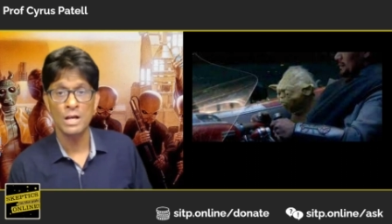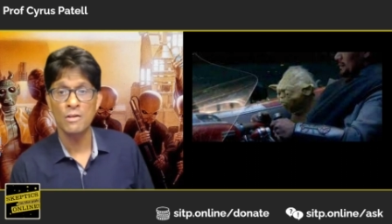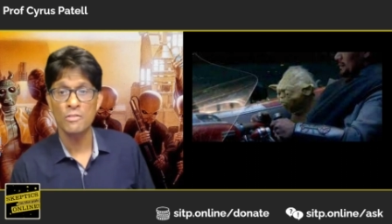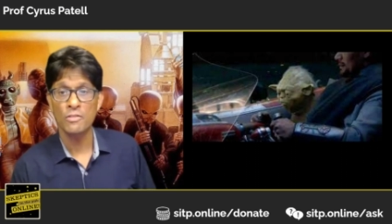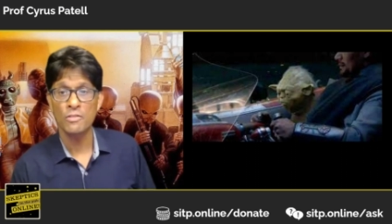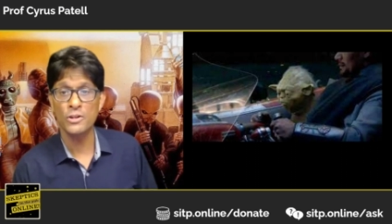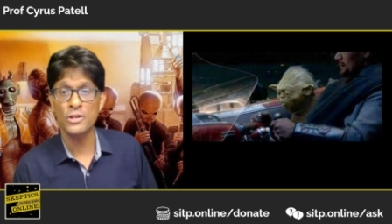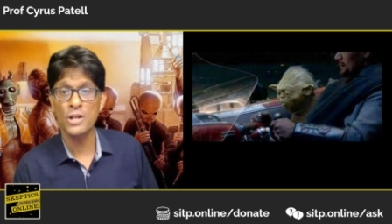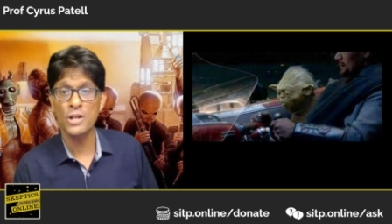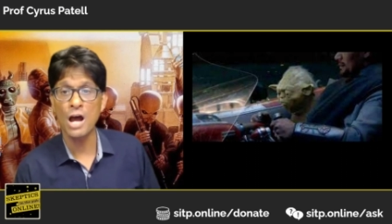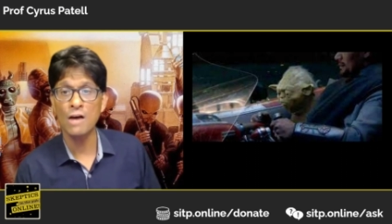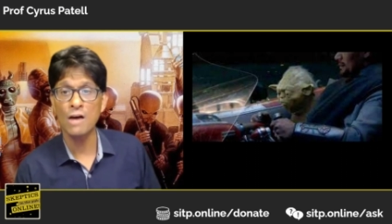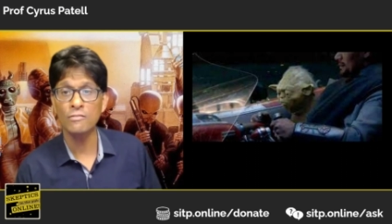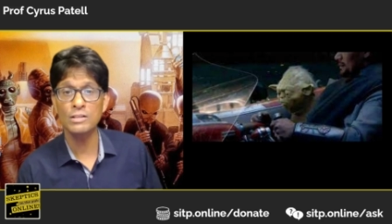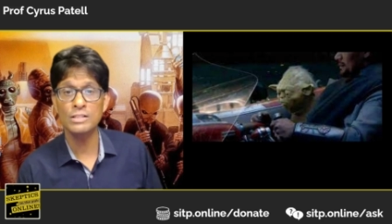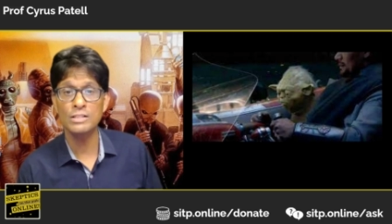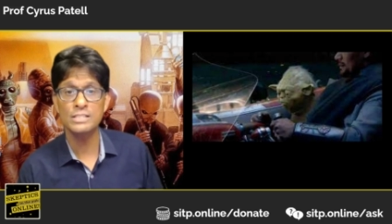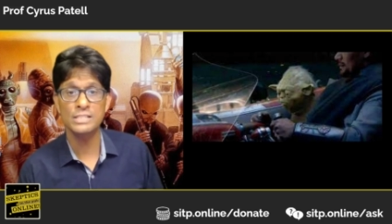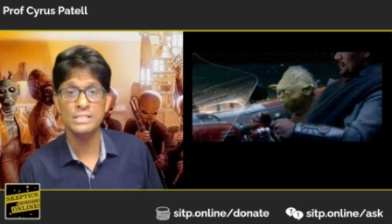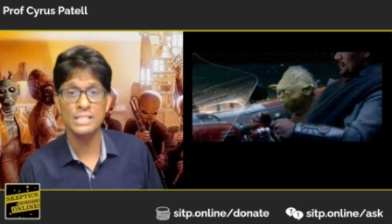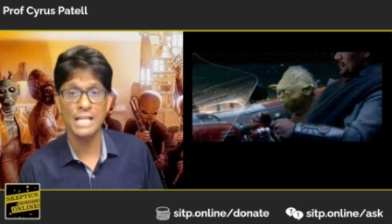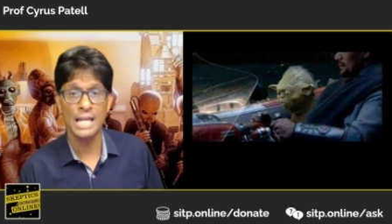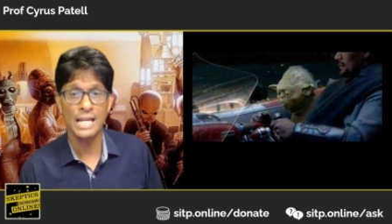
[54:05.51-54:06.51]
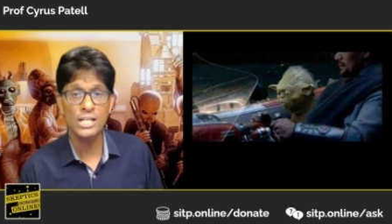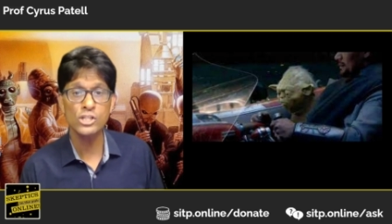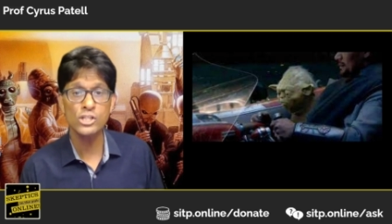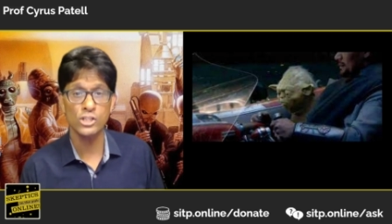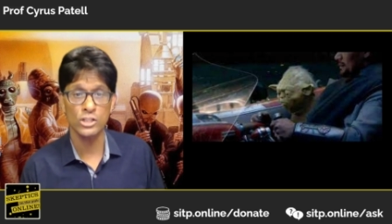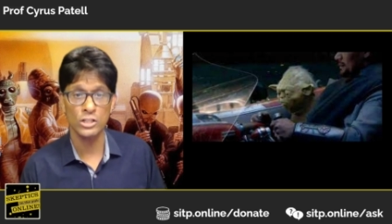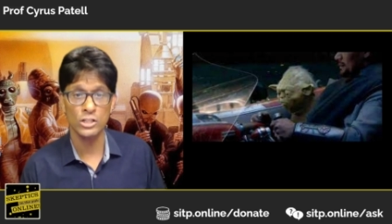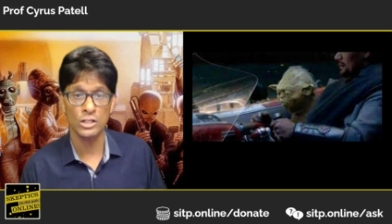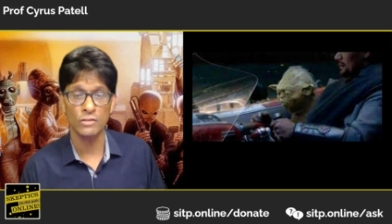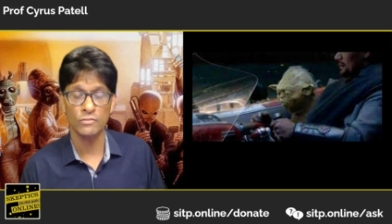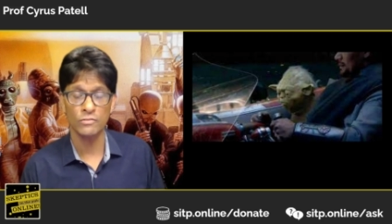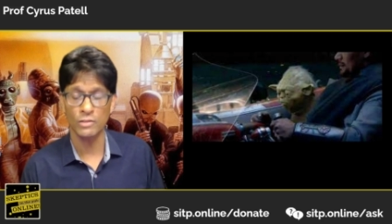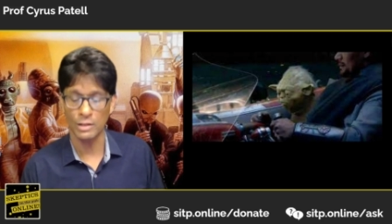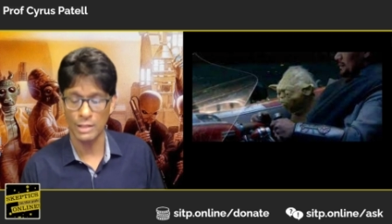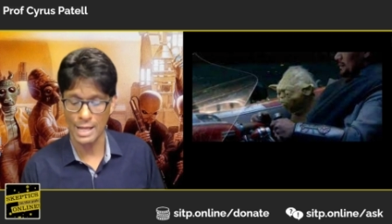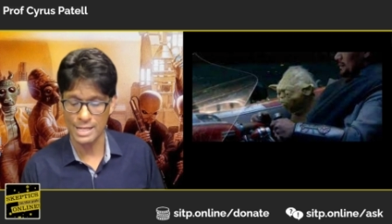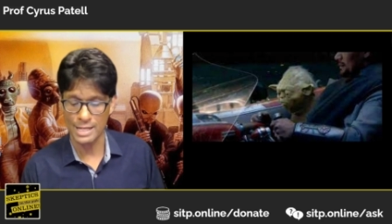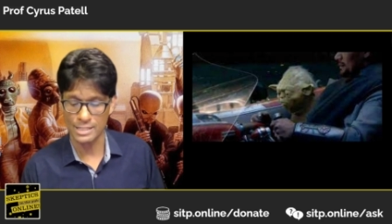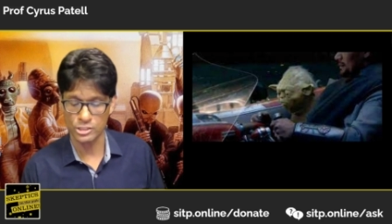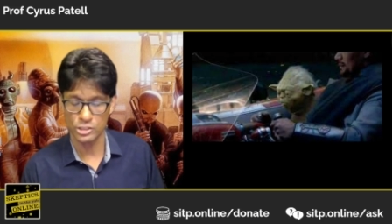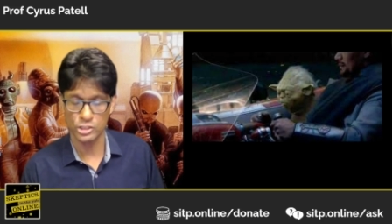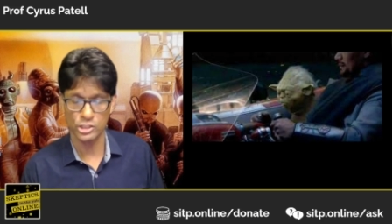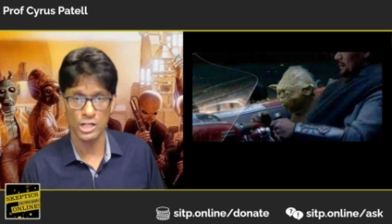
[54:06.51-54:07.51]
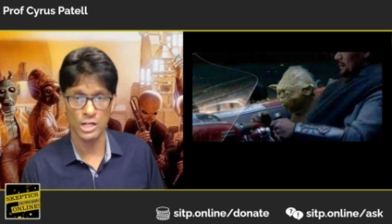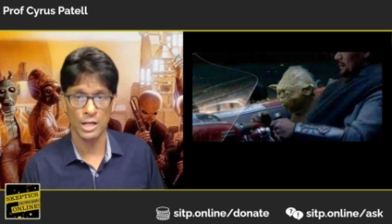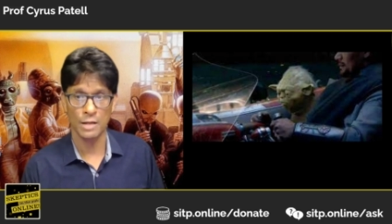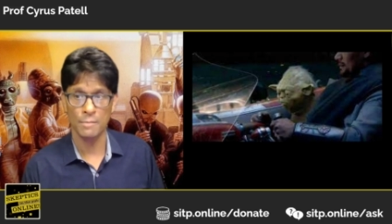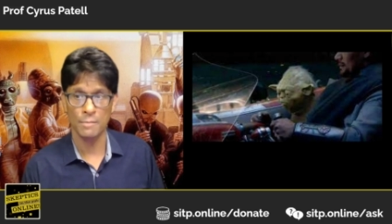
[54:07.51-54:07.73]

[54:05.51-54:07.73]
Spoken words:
The novelization of The Last Jedi